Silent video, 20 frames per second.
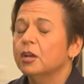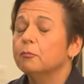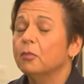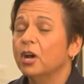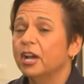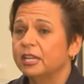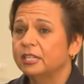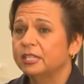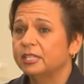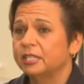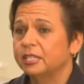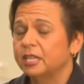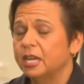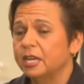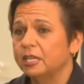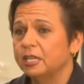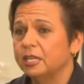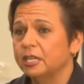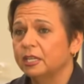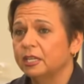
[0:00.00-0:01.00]
My
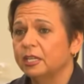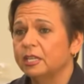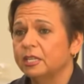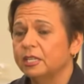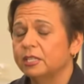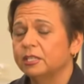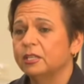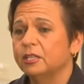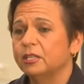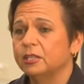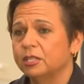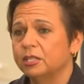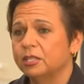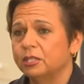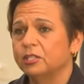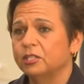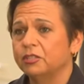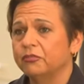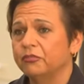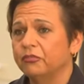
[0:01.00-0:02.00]
understanding is that
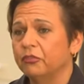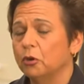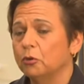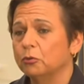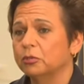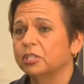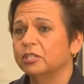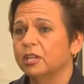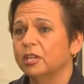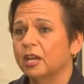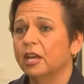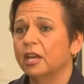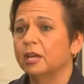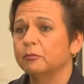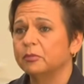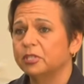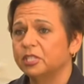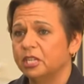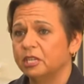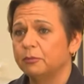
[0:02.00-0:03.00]
this is a fault
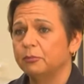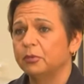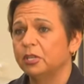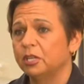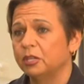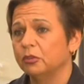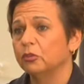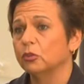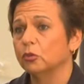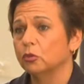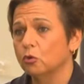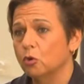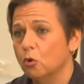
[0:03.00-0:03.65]
deep in the